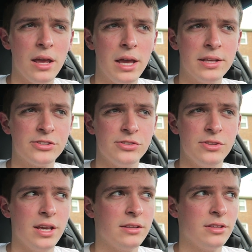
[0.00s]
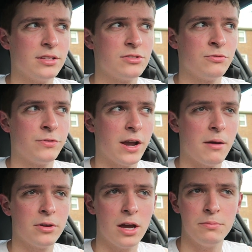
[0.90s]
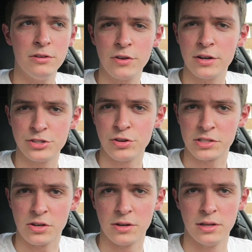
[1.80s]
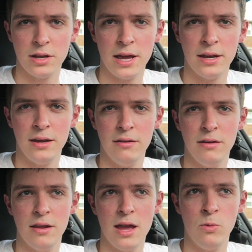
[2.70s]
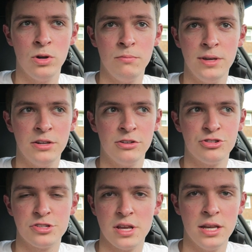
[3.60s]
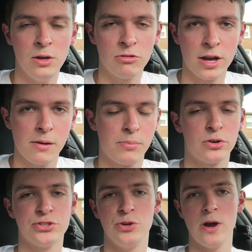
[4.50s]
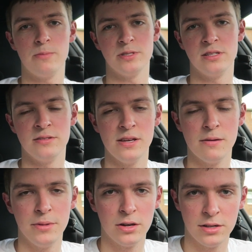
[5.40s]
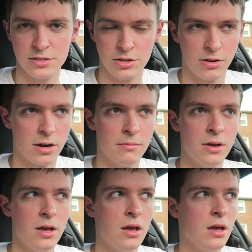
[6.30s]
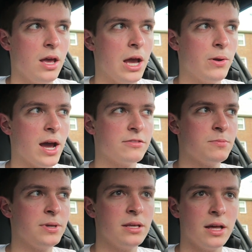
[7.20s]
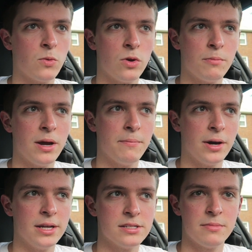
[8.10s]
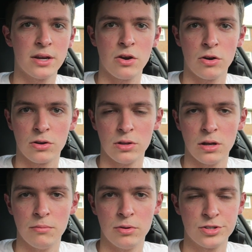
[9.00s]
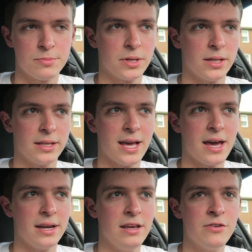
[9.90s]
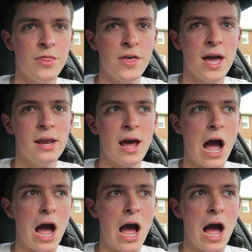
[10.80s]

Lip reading: I'd be very strict on it, and it wouldn't be to just any random person who happens to DM me on Instagram. It would have to be like one of my buddies in my car club or something like that, and even then